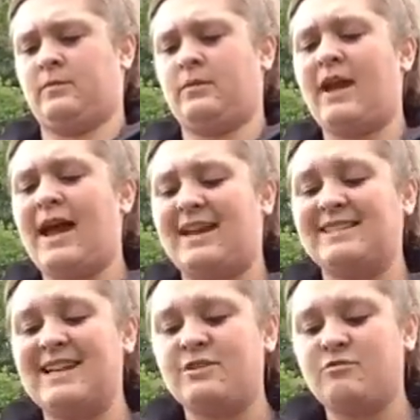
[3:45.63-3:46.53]
And
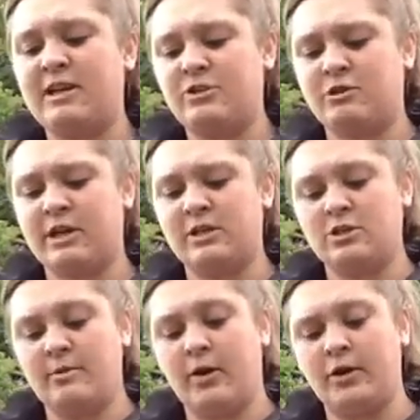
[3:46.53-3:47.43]
it's really tricky to
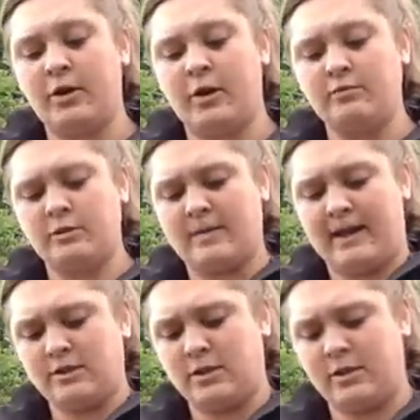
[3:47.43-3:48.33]
do it on your own as well,
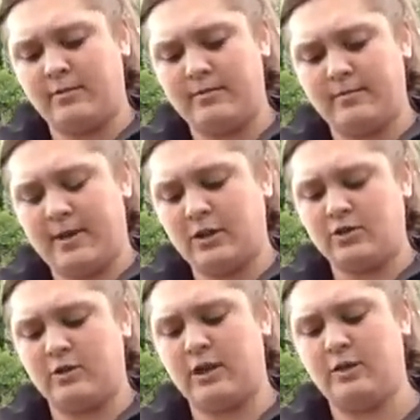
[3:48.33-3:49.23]
so make
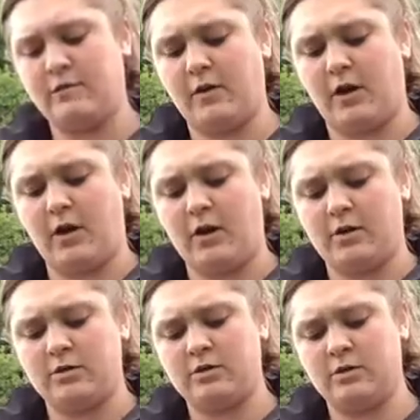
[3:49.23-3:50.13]
sure that you've got
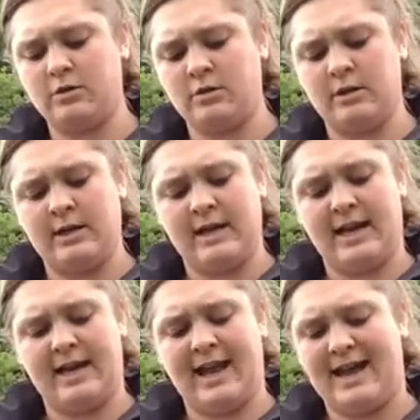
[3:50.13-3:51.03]

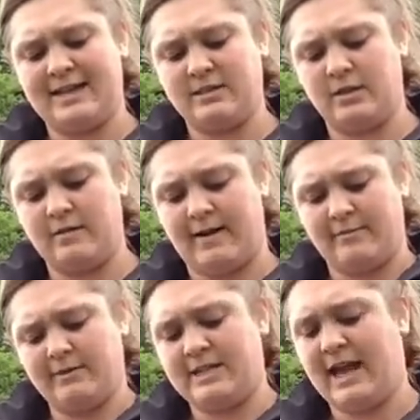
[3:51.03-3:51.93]
an adult
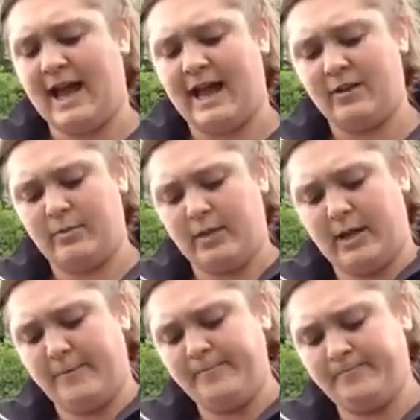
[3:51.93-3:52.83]
around to help you,